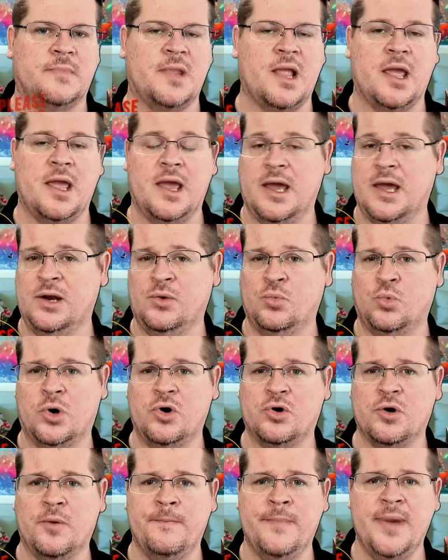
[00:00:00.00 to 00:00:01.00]
And
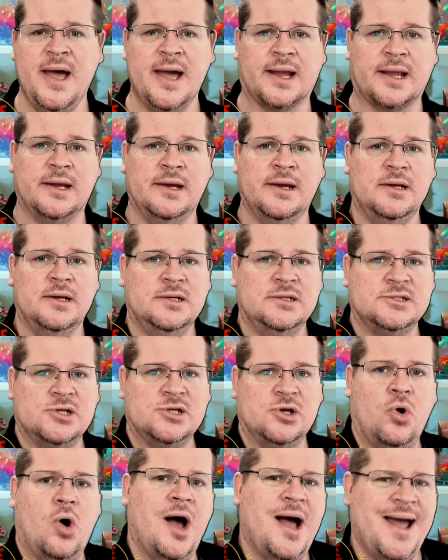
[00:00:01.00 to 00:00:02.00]
welcome back.
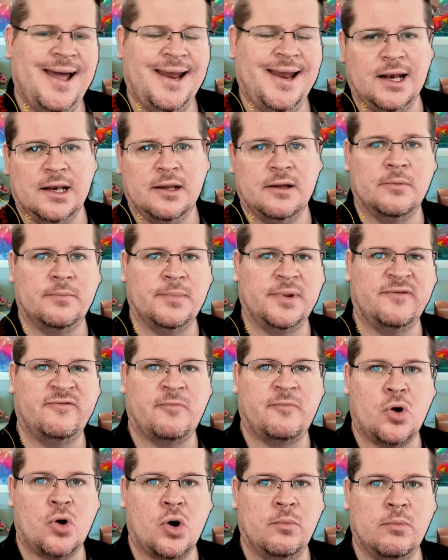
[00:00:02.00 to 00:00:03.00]
So I had a little bit of a
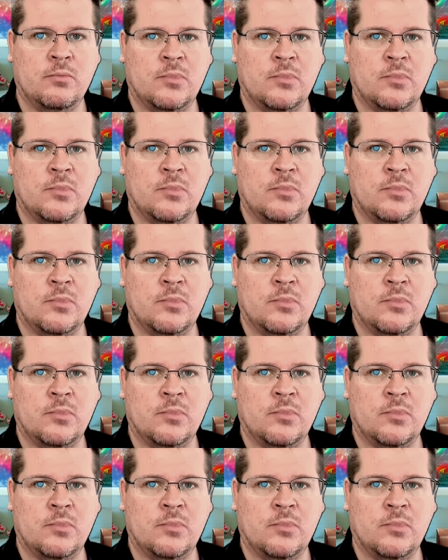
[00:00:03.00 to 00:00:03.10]
problem.